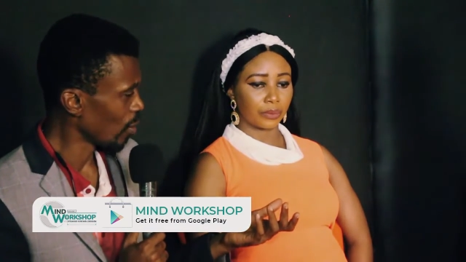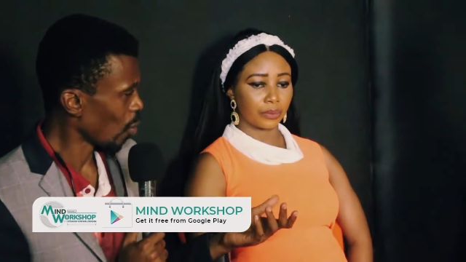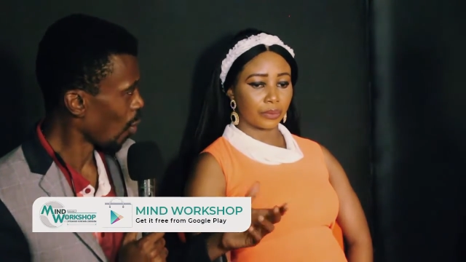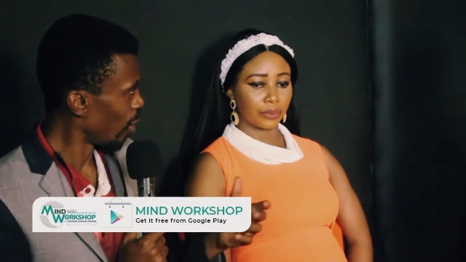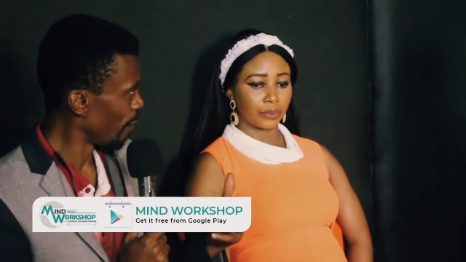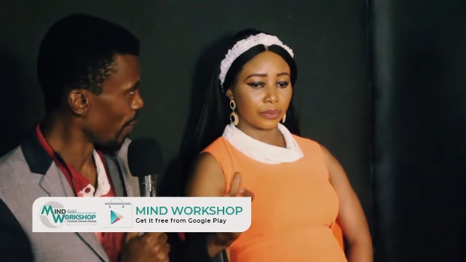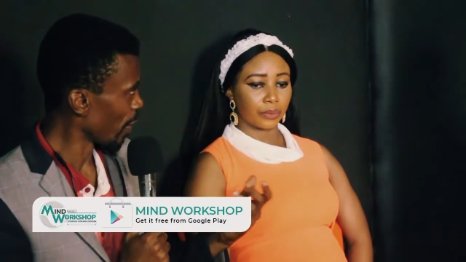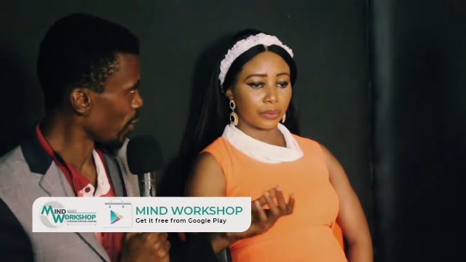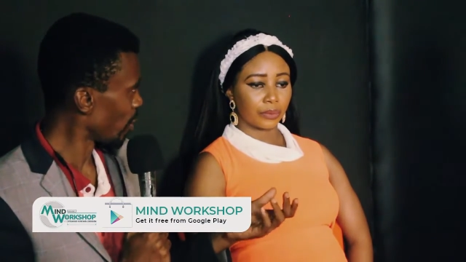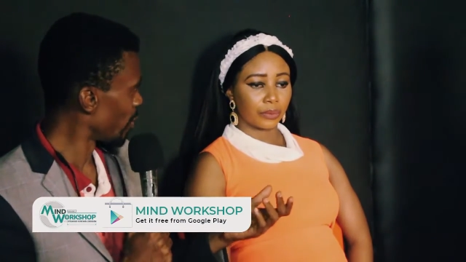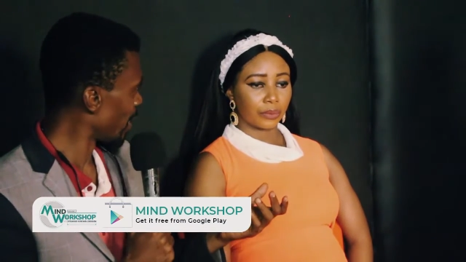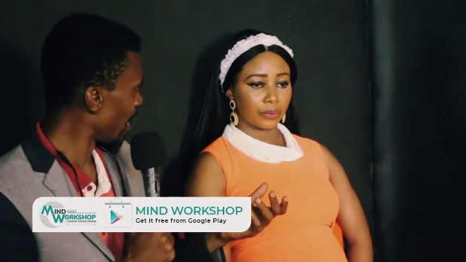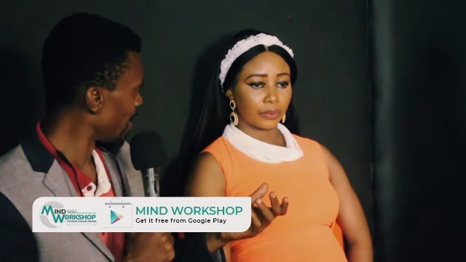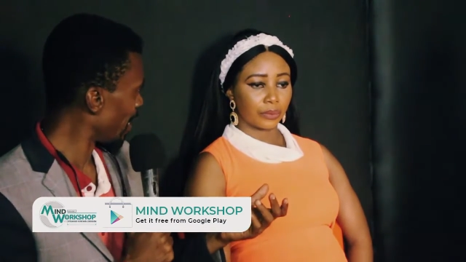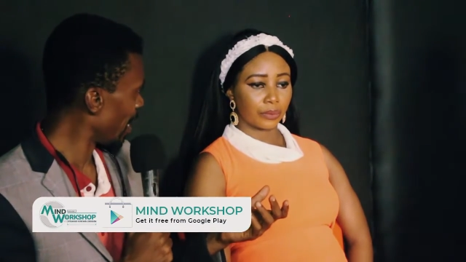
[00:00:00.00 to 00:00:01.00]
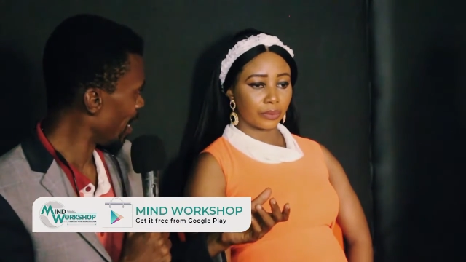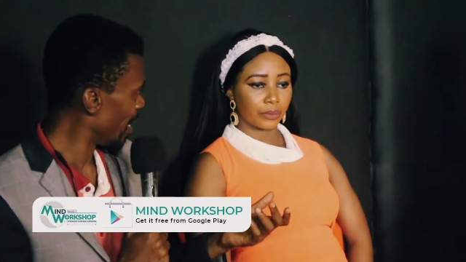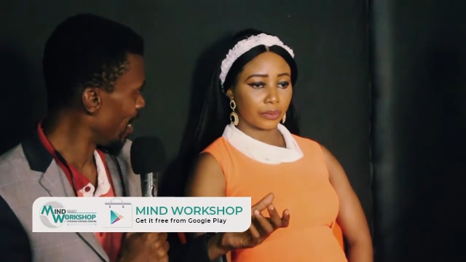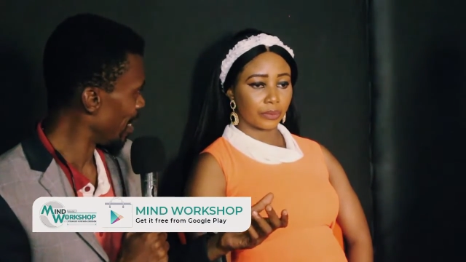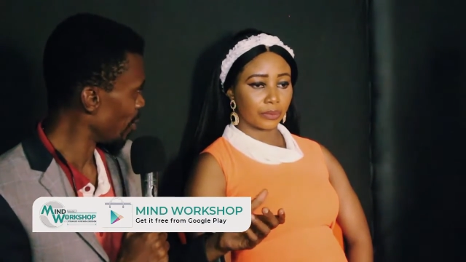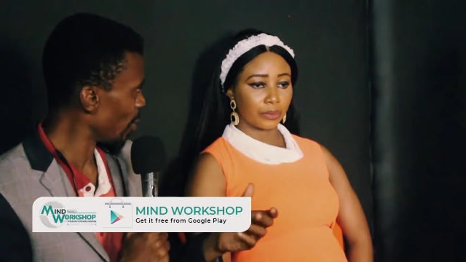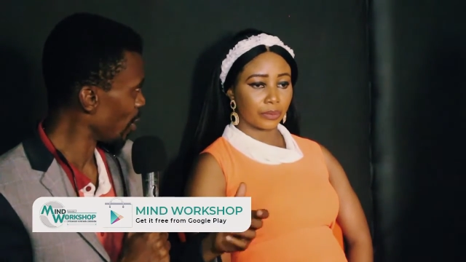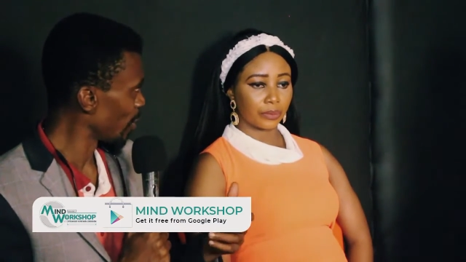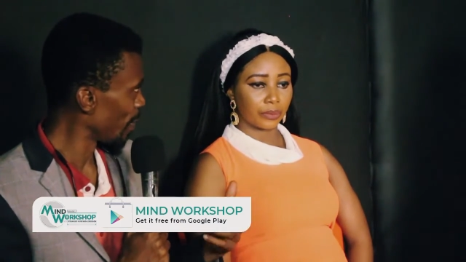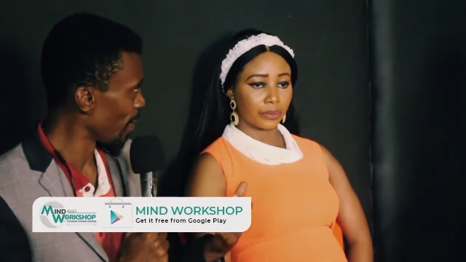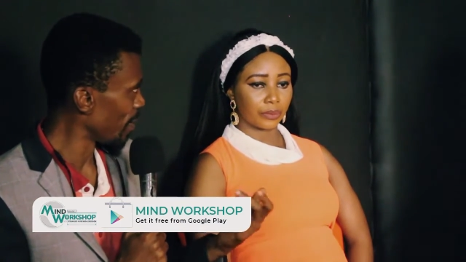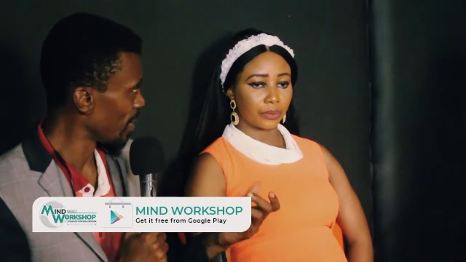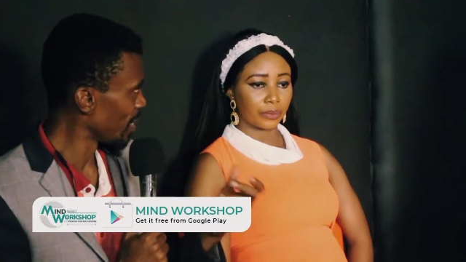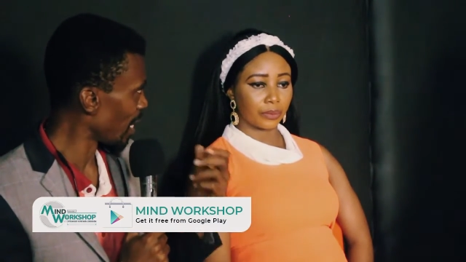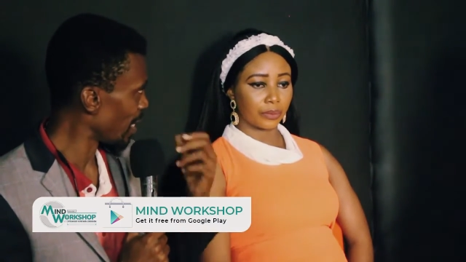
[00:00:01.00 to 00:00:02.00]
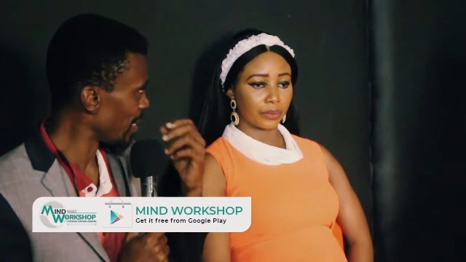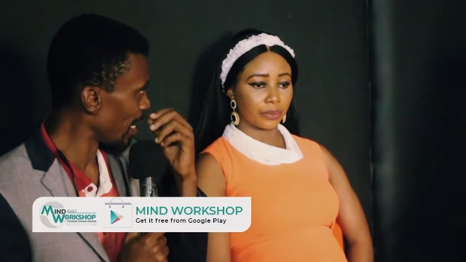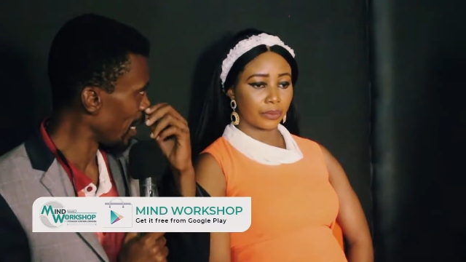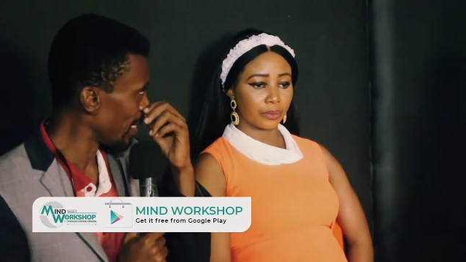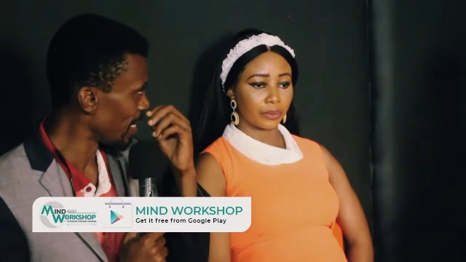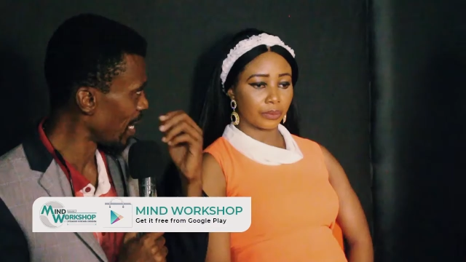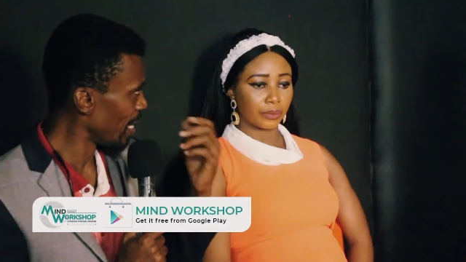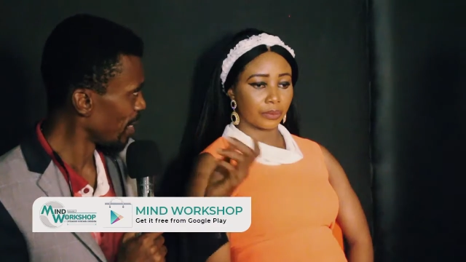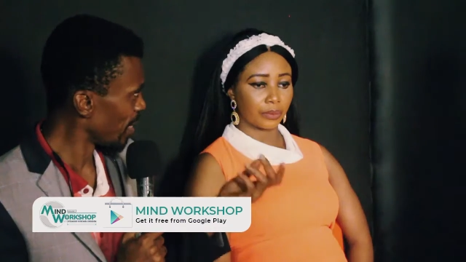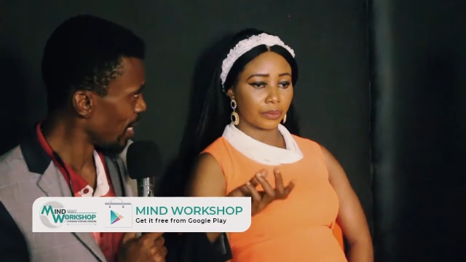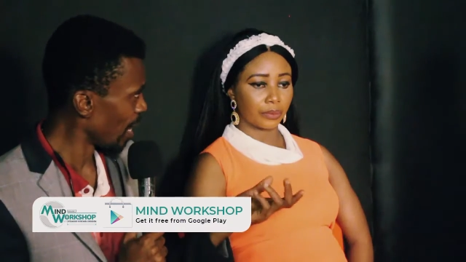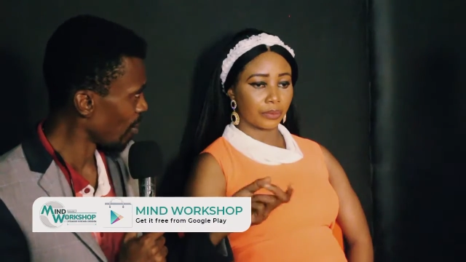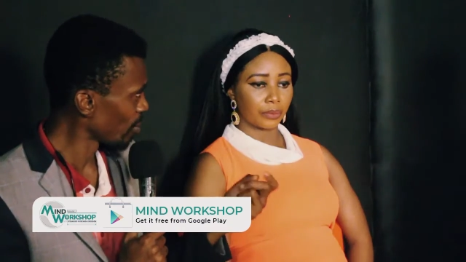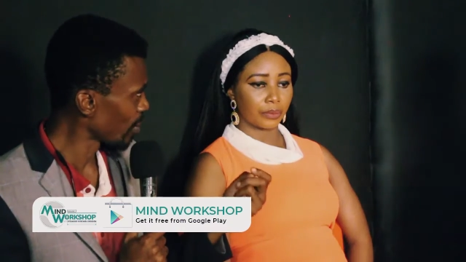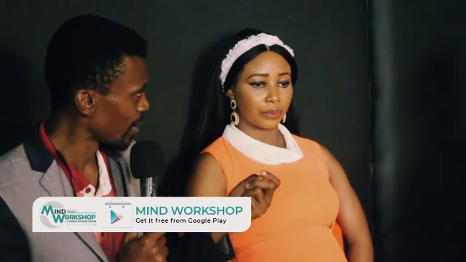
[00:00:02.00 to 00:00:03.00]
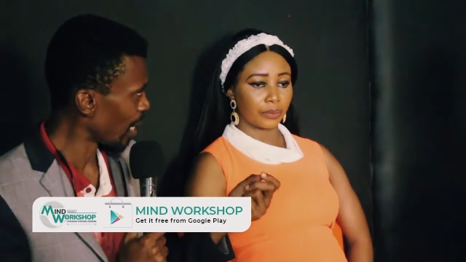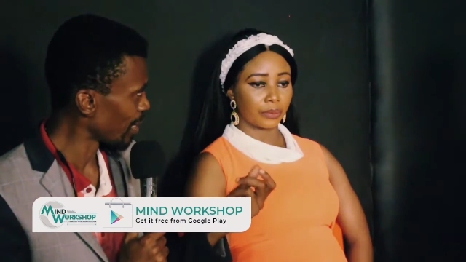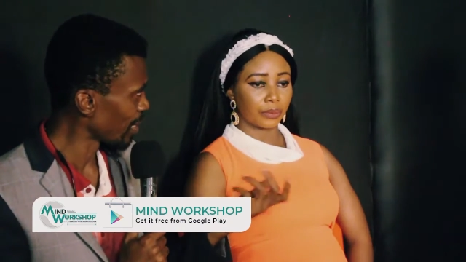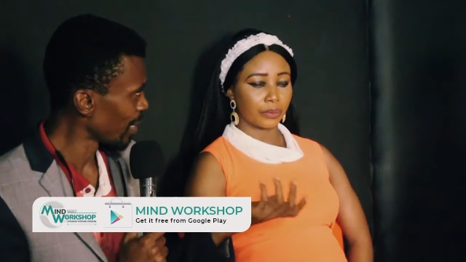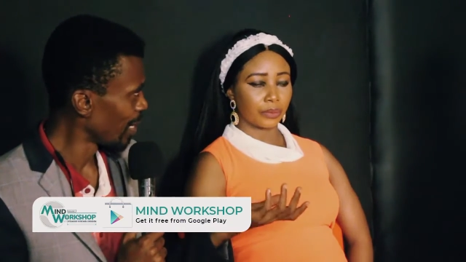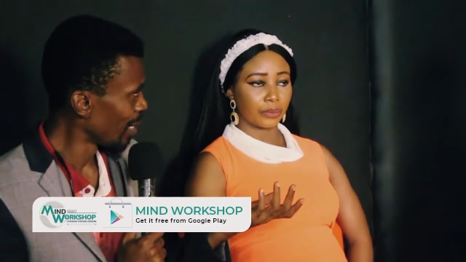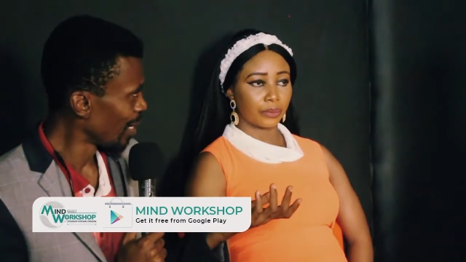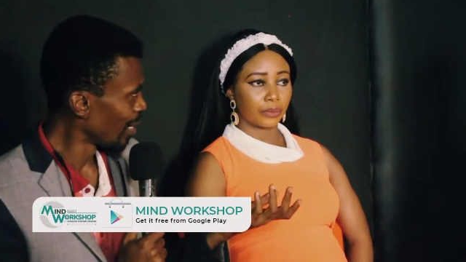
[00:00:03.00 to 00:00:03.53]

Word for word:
Speaker 1: your qualifications are there, and your experiences are there. Is there anything else that